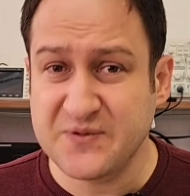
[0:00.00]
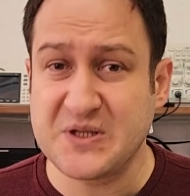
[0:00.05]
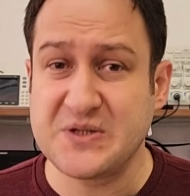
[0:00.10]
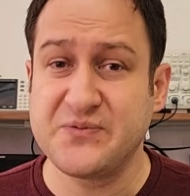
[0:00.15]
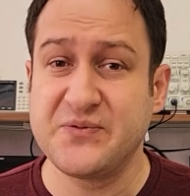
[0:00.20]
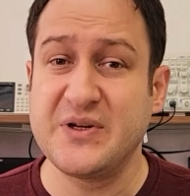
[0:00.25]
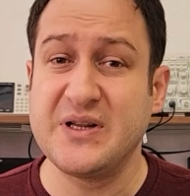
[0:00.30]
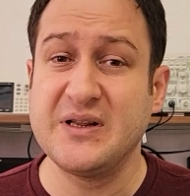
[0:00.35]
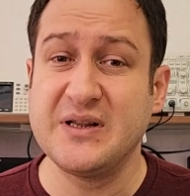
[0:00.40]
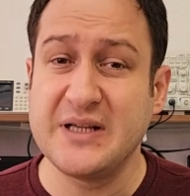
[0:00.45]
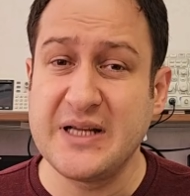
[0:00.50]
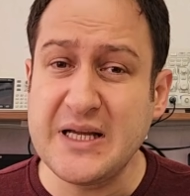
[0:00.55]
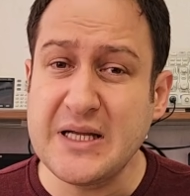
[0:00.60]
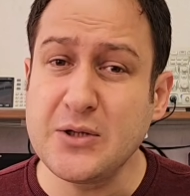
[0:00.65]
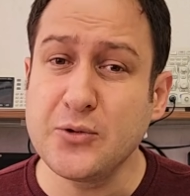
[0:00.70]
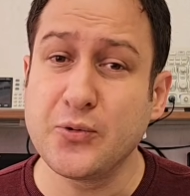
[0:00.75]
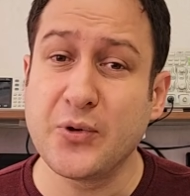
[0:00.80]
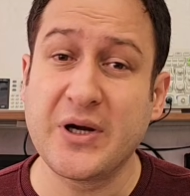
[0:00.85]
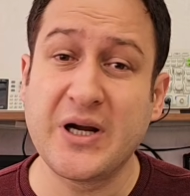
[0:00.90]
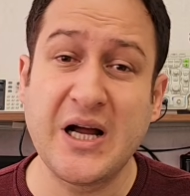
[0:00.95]
which will
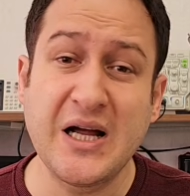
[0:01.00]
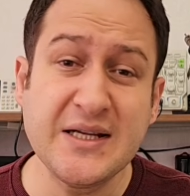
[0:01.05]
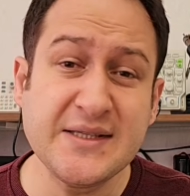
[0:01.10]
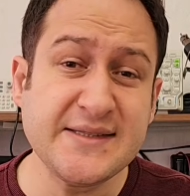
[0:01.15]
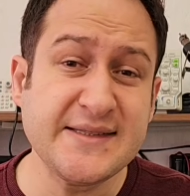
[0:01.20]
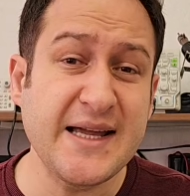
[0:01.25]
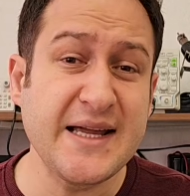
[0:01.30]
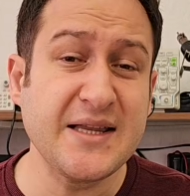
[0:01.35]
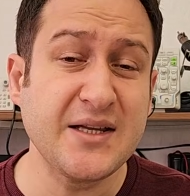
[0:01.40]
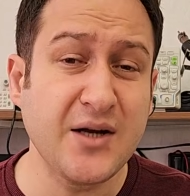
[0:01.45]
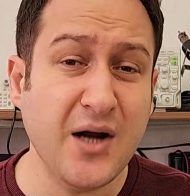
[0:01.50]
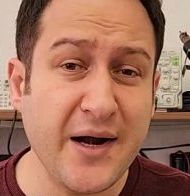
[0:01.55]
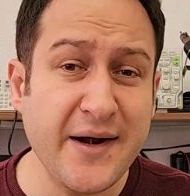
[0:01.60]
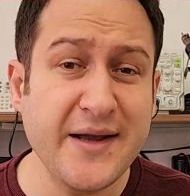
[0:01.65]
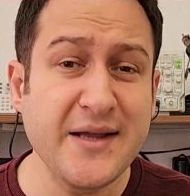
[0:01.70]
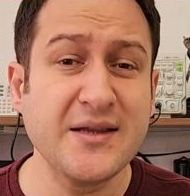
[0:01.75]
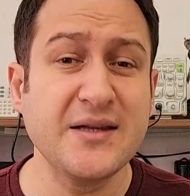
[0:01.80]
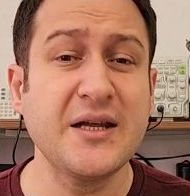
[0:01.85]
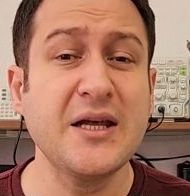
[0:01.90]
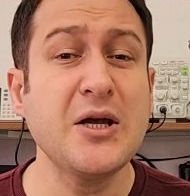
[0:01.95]
lead to a constant
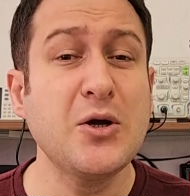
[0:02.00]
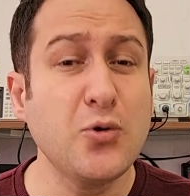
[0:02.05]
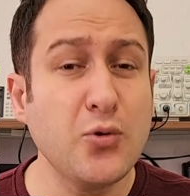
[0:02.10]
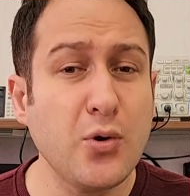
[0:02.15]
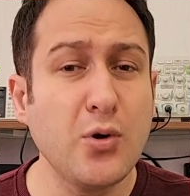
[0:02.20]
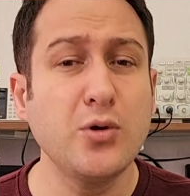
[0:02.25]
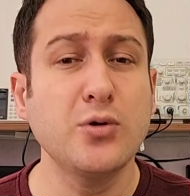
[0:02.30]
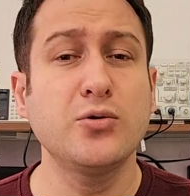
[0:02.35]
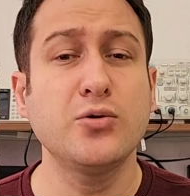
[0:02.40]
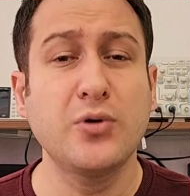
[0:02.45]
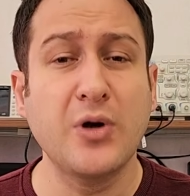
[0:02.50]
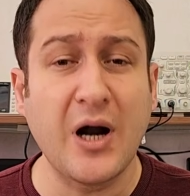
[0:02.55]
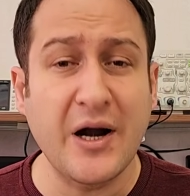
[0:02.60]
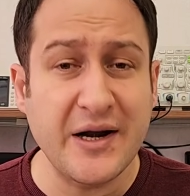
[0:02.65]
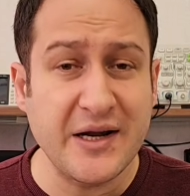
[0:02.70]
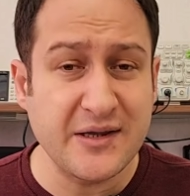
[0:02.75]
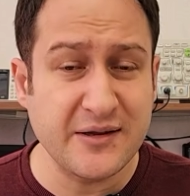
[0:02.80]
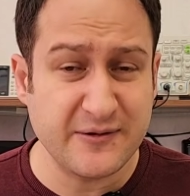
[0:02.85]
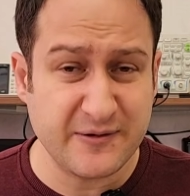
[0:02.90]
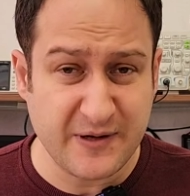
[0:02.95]
current equal to
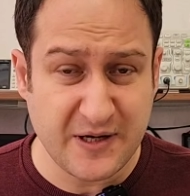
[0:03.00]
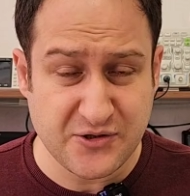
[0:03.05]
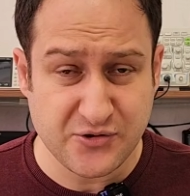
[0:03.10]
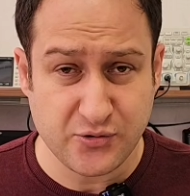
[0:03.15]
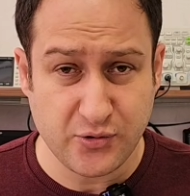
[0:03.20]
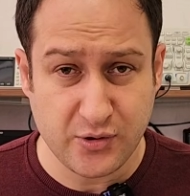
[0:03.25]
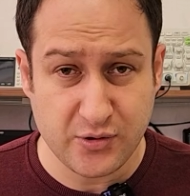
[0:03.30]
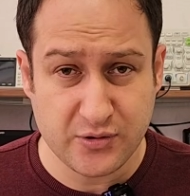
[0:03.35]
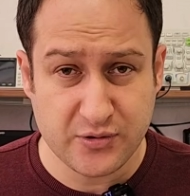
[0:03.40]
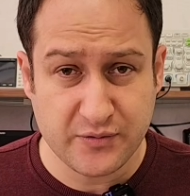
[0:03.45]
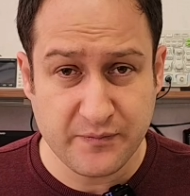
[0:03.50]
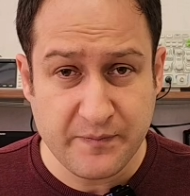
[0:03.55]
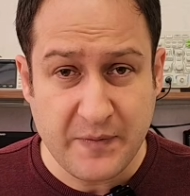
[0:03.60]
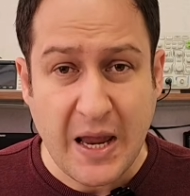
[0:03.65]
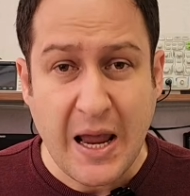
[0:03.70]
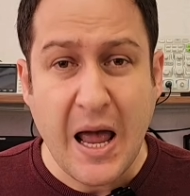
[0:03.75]
current threshold.